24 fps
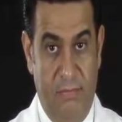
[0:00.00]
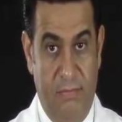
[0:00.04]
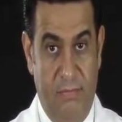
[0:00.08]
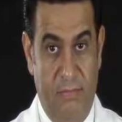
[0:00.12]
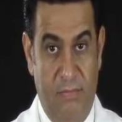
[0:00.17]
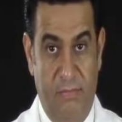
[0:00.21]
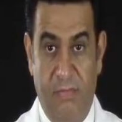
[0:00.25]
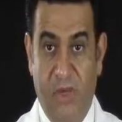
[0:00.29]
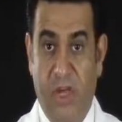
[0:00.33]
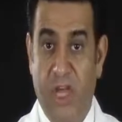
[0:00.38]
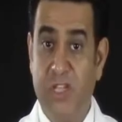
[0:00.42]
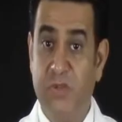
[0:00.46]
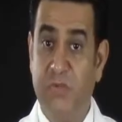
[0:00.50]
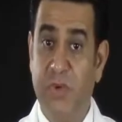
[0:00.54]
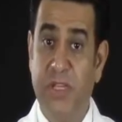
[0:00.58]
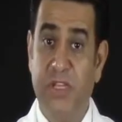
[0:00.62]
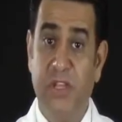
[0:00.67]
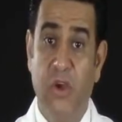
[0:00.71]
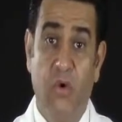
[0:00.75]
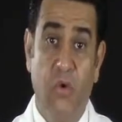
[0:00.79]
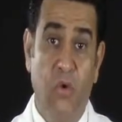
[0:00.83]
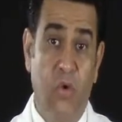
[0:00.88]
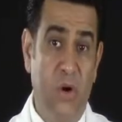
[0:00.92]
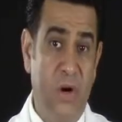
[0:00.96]
Because when
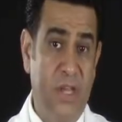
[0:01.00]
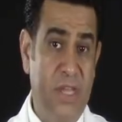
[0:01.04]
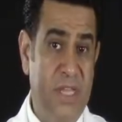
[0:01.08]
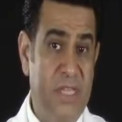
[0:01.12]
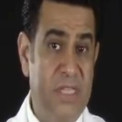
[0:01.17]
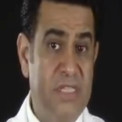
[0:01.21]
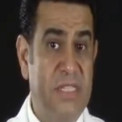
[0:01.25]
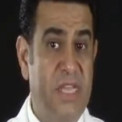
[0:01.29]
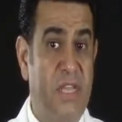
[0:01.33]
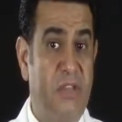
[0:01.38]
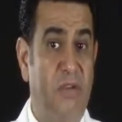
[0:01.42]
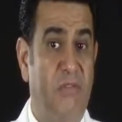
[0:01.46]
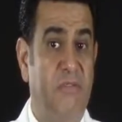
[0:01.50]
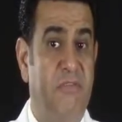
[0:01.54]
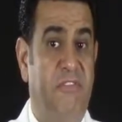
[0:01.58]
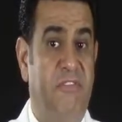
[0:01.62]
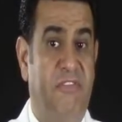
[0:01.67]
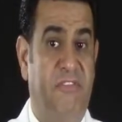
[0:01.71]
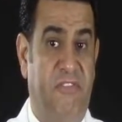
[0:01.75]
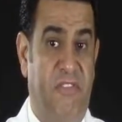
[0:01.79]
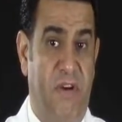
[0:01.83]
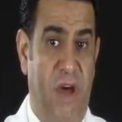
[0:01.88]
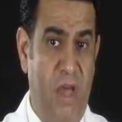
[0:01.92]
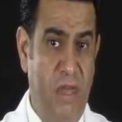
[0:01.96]
the organs, they don't
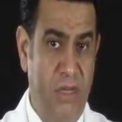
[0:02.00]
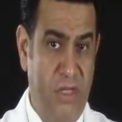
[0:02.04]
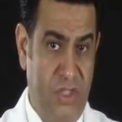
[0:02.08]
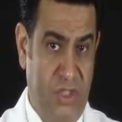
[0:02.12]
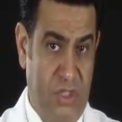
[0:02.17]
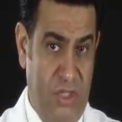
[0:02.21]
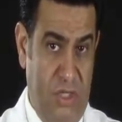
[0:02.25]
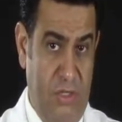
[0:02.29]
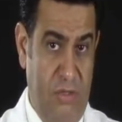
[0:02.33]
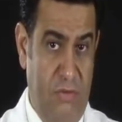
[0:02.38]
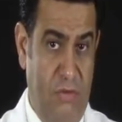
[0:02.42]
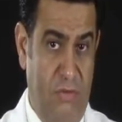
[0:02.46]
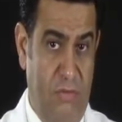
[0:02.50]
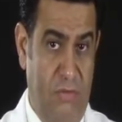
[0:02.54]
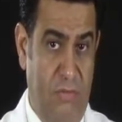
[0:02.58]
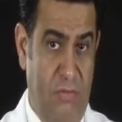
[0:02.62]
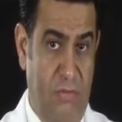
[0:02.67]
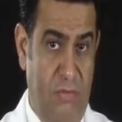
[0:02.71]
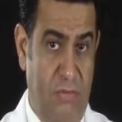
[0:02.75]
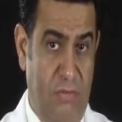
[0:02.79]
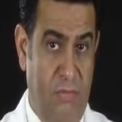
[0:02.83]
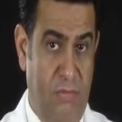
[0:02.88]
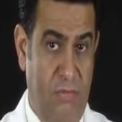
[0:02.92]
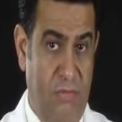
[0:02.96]
function
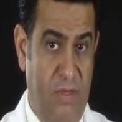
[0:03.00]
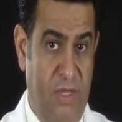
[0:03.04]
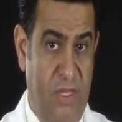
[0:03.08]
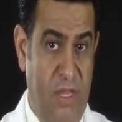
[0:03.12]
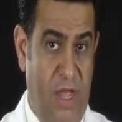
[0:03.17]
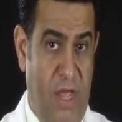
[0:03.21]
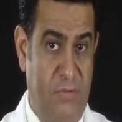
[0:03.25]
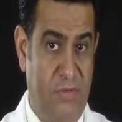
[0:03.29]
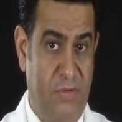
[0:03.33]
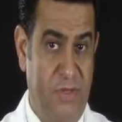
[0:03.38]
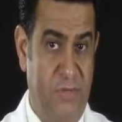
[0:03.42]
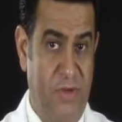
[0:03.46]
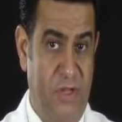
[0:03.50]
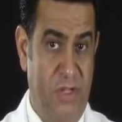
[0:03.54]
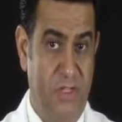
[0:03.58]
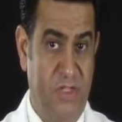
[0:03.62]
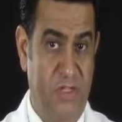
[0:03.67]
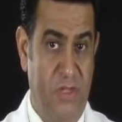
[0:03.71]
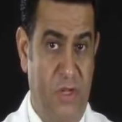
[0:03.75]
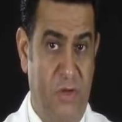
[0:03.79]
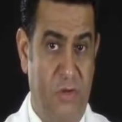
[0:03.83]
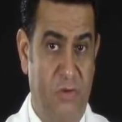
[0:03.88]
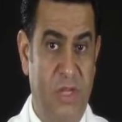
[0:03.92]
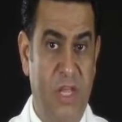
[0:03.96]
in optimal
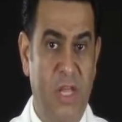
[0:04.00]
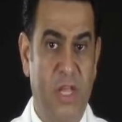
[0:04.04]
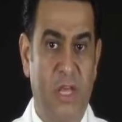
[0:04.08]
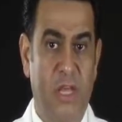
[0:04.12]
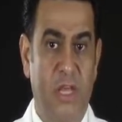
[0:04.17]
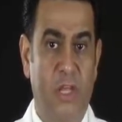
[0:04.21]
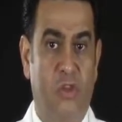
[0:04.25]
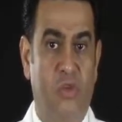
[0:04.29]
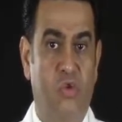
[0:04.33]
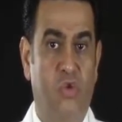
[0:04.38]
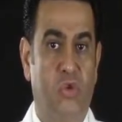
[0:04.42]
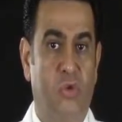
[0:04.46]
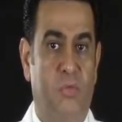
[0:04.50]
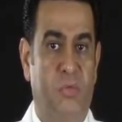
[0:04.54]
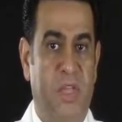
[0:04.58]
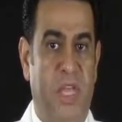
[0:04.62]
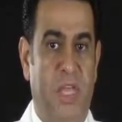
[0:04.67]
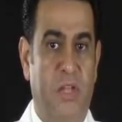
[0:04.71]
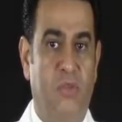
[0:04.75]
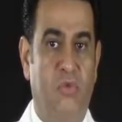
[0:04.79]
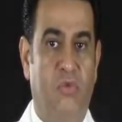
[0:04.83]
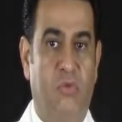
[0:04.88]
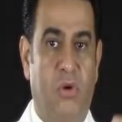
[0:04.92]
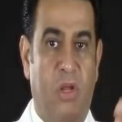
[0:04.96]
zone, it could be
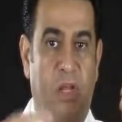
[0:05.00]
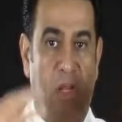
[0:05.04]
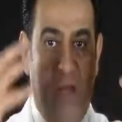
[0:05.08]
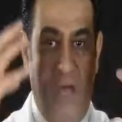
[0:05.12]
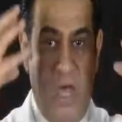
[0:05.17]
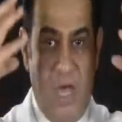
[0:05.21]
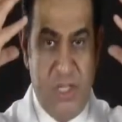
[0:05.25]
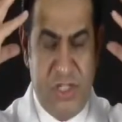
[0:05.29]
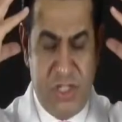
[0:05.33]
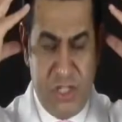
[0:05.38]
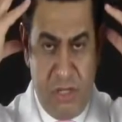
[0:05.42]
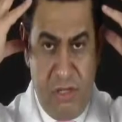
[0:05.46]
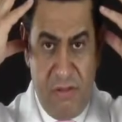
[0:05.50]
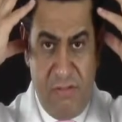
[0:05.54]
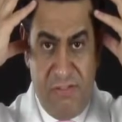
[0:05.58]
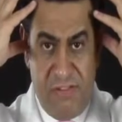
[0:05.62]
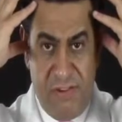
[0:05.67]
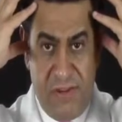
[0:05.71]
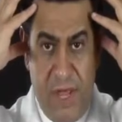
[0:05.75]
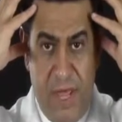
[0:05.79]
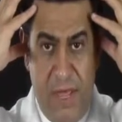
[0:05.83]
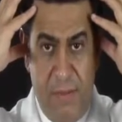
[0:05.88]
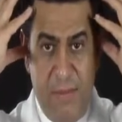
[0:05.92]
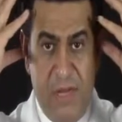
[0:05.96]
a neurological
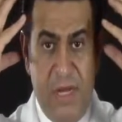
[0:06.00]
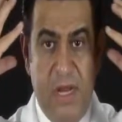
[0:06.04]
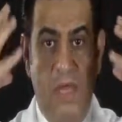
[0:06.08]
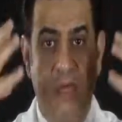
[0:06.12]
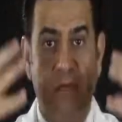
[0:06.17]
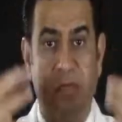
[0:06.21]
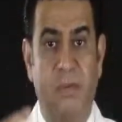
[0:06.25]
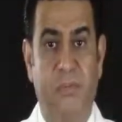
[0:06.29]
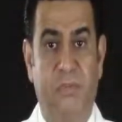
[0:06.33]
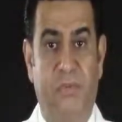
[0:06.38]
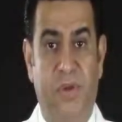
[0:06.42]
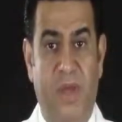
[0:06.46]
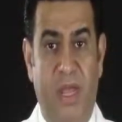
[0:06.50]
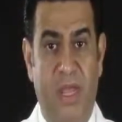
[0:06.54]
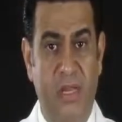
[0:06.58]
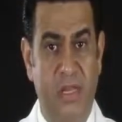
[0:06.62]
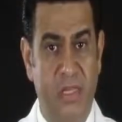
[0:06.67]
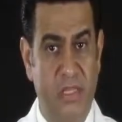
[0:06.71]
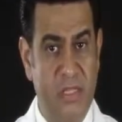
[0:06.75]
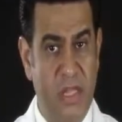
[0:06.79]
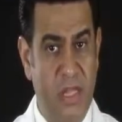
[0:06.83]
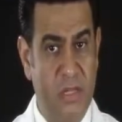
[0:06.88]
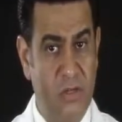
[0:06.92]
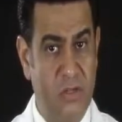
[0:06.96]
phenomena, the brain
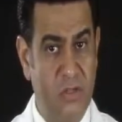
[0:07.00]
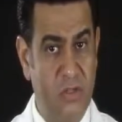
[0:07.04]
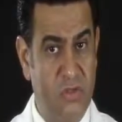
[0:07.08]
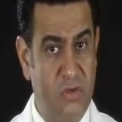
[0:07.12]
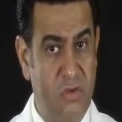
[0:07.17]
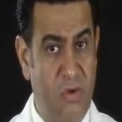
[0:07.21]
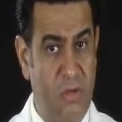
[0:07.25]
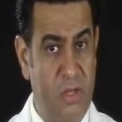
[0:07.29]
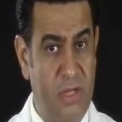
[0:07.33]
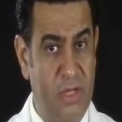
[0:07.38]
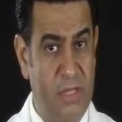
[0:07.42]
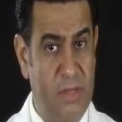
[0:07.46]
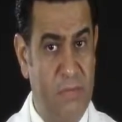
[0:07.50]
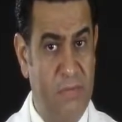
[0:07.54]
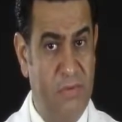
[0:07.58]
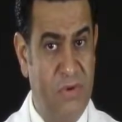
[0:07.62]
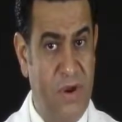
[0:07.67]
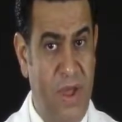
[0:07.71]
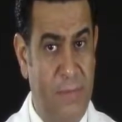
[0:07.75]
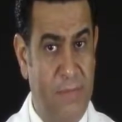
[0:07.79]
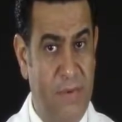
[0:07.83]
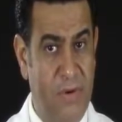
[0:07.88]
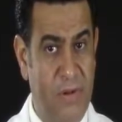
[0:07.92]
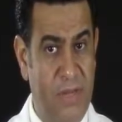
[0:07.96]
is not controlling them
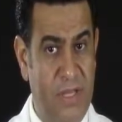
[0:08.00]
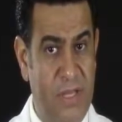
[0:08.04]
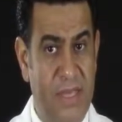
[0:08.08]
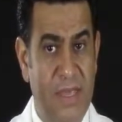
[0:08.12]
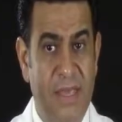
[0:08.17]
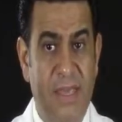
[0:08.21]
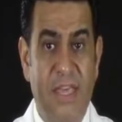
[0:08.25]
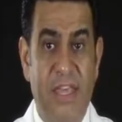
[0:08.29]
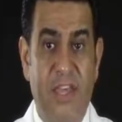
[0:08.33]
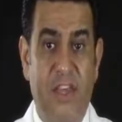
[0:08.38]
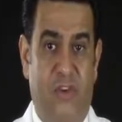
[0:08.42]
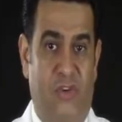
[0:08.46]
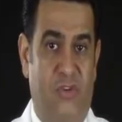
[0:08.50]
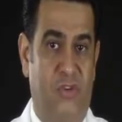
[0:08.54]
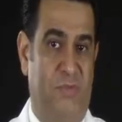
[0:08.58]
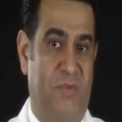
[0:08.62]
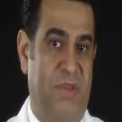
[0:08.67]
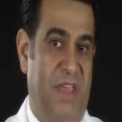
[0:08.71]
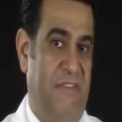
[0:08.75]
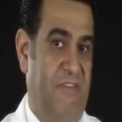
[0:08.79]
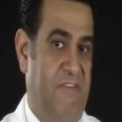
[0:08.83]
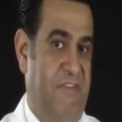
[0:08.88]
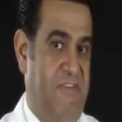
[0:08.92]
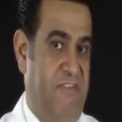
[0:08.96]
properly. It could
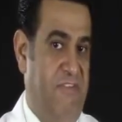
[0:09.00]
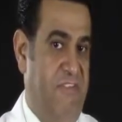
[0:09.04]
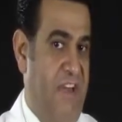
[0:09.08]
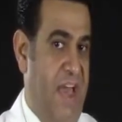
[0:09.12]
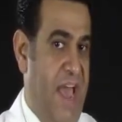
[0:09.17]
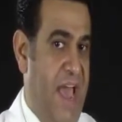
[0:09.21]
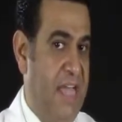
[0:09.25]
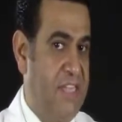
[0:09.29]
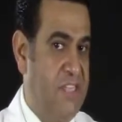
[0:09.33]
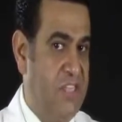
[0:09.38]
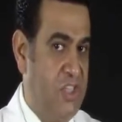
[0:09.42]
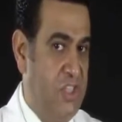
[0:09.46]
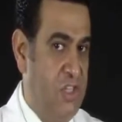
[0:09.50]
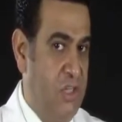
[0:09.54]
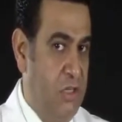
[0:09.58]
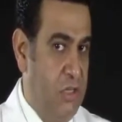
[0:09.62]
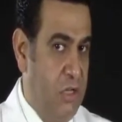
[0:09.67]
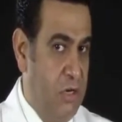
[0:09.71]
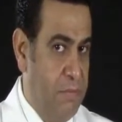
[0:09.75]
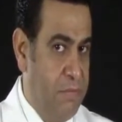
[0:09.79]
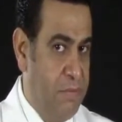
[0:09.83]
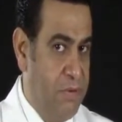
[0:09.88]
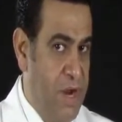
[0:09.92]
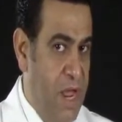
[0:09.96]
be a
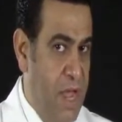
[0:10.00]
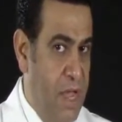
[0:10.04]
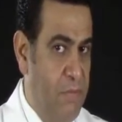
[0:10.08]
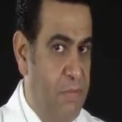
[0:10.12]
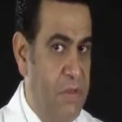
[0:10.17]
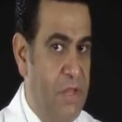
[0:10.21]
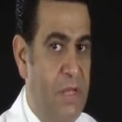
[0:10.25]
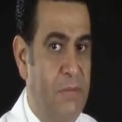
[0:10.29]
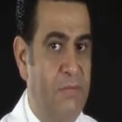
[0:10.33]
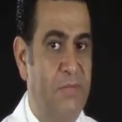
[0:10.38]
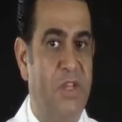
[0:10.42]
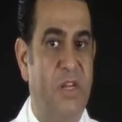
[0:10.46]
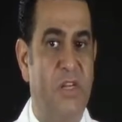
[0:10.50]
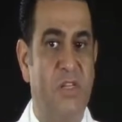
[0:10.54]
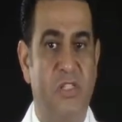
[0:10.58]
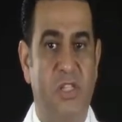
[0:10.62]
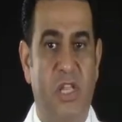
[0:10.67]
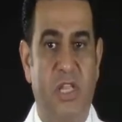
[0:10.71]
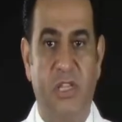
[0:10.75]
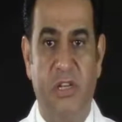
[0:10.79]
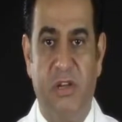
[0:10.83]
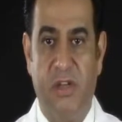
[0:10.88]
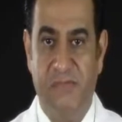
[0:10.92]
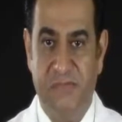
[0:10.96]
vascular problem, there is
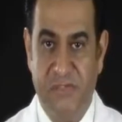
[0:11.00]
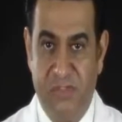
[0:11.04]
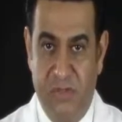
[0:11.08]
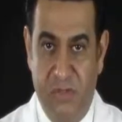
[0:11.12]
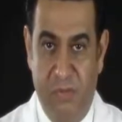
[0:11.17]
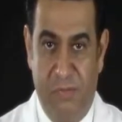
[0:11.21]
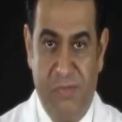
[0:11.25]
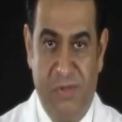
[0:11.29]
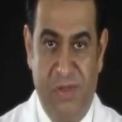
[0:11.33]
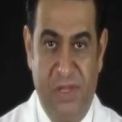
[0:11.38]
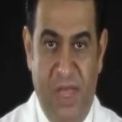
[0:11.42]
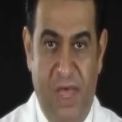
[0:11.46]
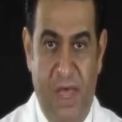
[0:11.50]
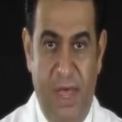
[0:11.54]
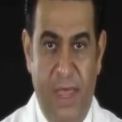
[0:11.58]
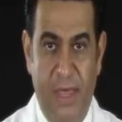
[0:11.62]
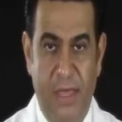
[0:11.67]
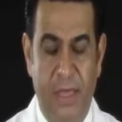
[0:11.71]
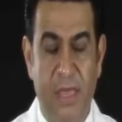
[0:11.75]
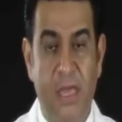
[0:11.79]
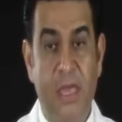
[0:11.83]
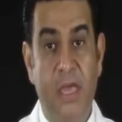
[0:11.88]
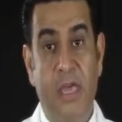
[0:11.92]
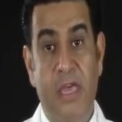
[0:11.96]
not enough supply.